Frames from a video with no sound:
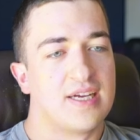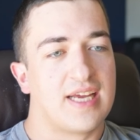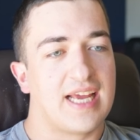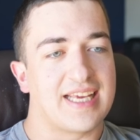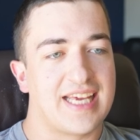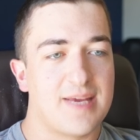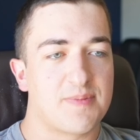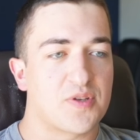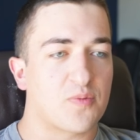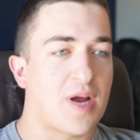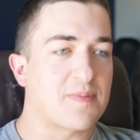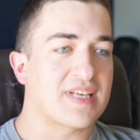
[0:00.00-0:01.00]
It keeps the
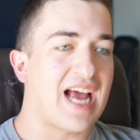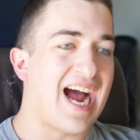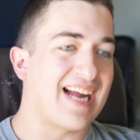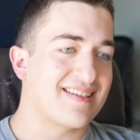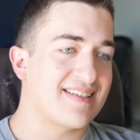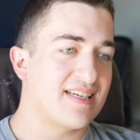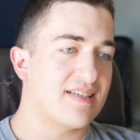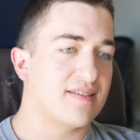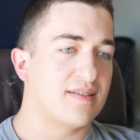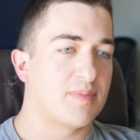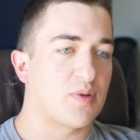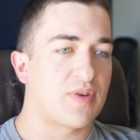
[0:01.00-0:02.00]
reps constant,
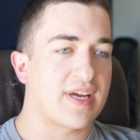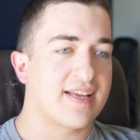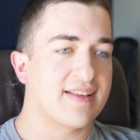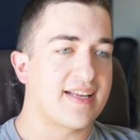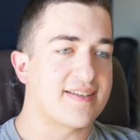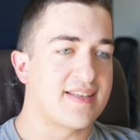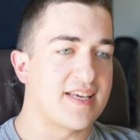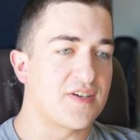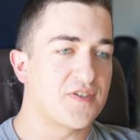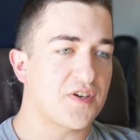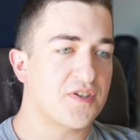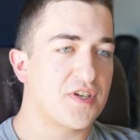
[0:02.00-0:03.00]
but regulates the
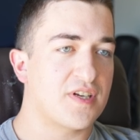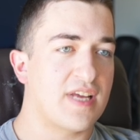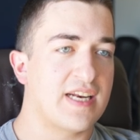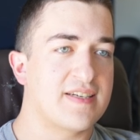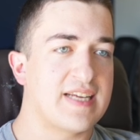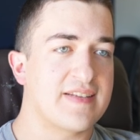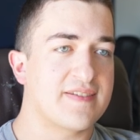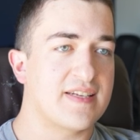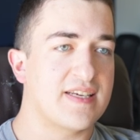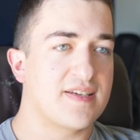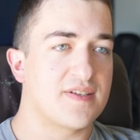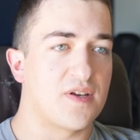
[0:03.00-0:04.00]
exertion and
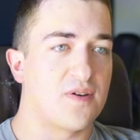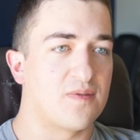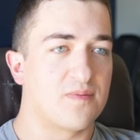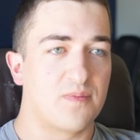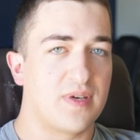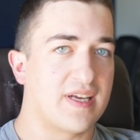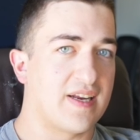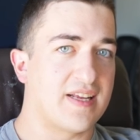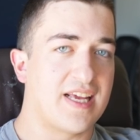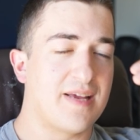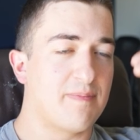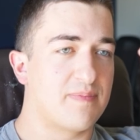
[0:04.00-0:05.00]
intensity. So we can
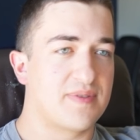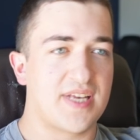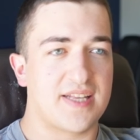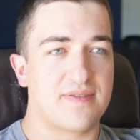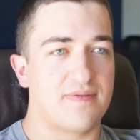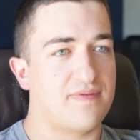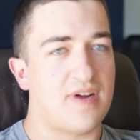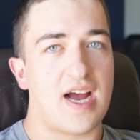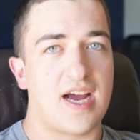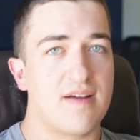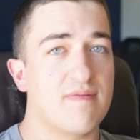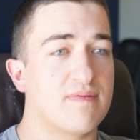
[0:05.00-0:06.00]
keep sets of
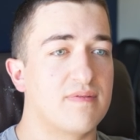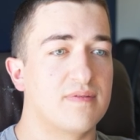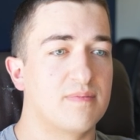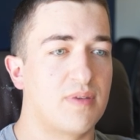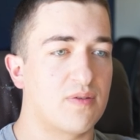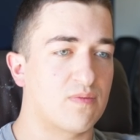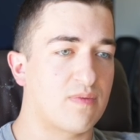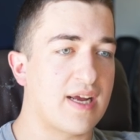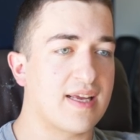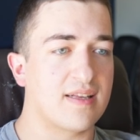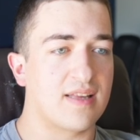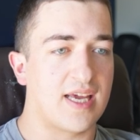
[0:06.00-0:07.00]
5, but
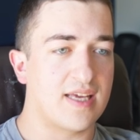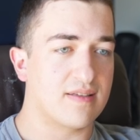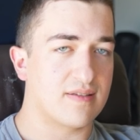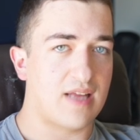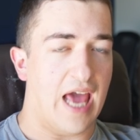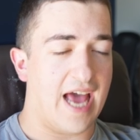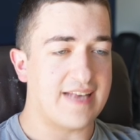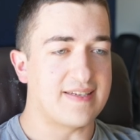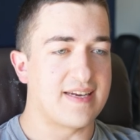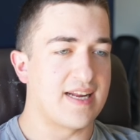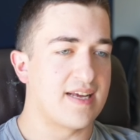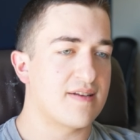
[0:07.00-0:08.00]
regulate as
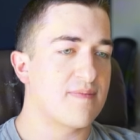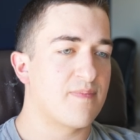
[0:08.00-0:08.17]
needed.